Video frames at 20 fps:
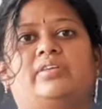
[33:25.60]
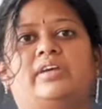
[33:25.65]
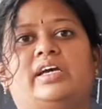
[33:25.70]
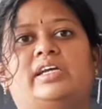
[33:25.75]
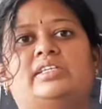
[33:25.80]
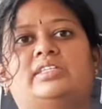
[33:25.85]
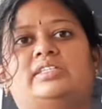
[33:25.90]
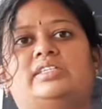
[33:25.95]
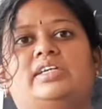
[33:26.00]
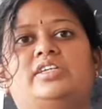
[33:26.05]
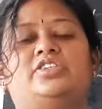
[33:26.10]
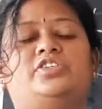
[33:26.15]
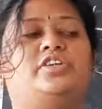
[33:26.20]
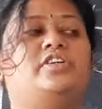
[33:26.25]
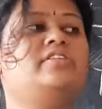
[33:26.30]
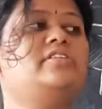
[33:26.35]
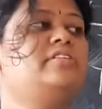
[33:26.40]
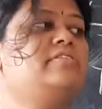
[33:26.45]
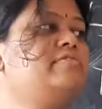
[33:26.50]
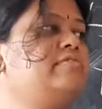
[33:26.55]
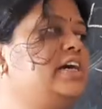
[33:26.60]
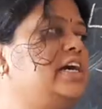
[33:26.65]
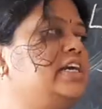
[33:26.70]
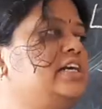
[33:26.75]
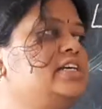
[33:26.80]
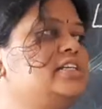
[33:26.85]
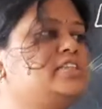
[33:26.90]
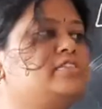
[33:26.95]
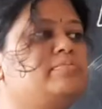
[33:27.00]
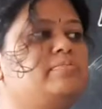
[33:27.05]
can see, children,
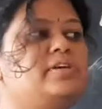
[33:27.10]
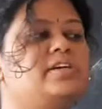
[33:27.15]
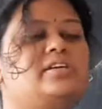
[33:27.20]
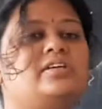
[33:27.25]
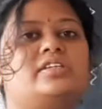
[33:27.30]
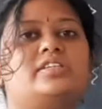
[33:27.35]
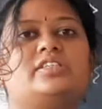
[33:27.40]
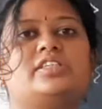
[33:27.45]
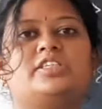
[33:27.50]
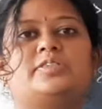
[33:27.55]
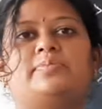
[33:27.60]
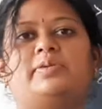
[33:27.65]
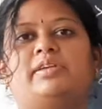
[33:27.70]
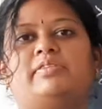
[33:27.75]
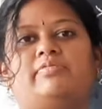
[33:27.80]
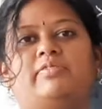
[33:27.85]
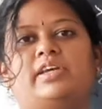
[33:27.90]
various mirrors has been